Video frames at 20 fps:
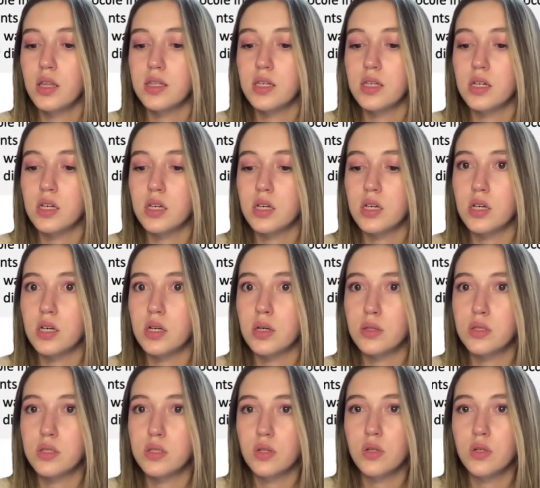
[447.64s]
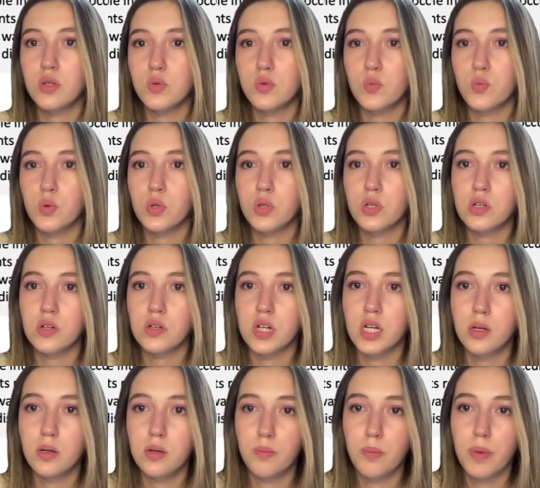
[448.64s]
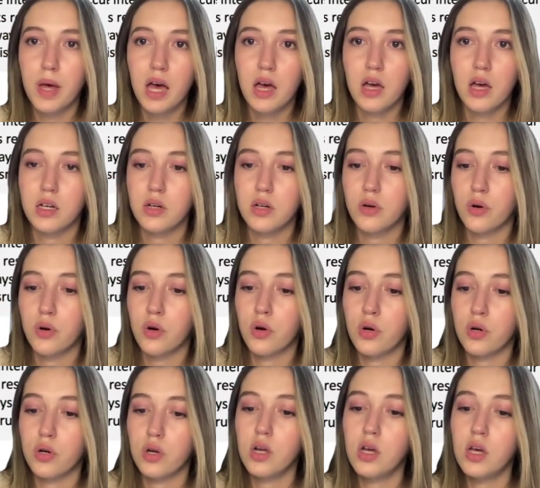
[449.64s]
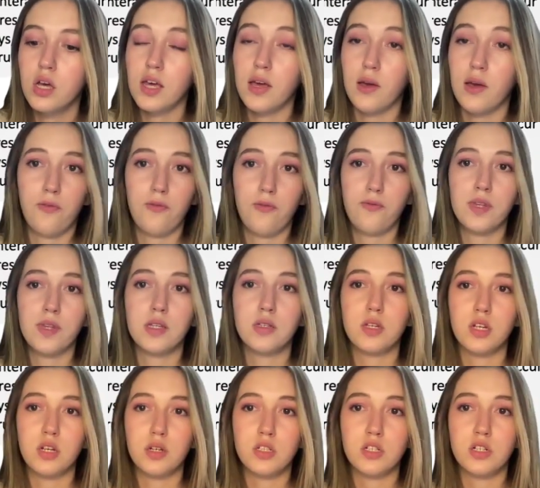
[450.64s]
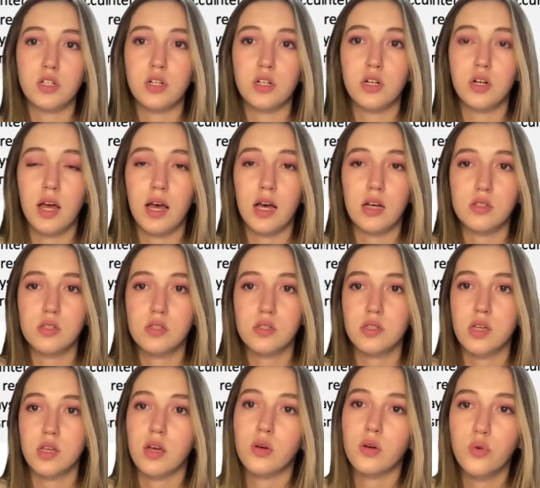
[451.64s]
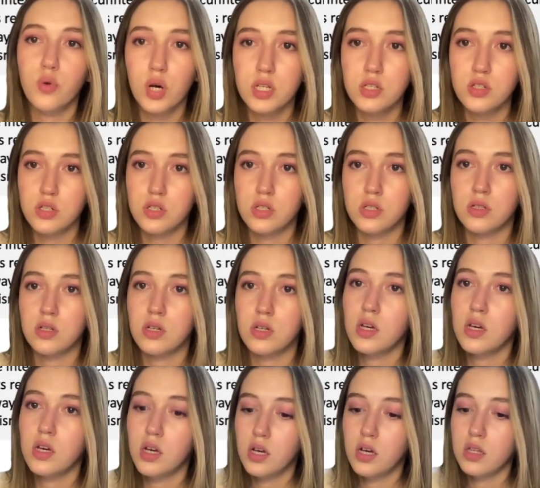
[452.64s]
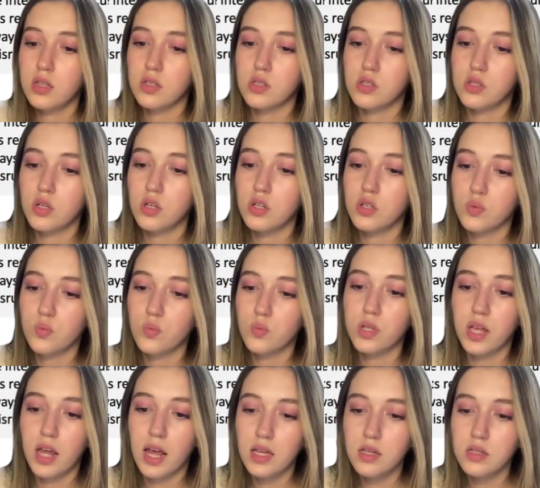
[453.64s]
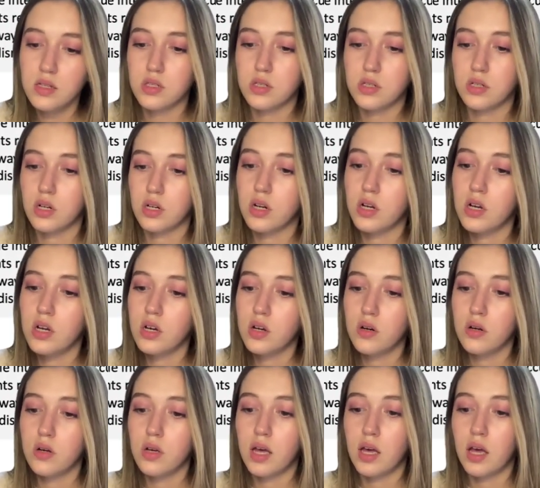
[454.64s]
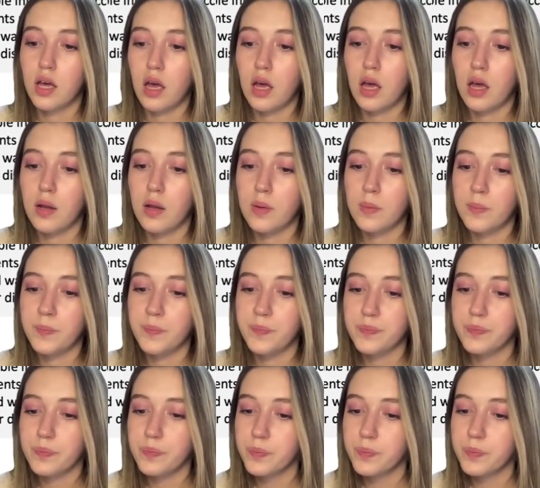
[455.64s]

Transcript: the students will greet back. Or if the teacher asks a question, the students will answer. And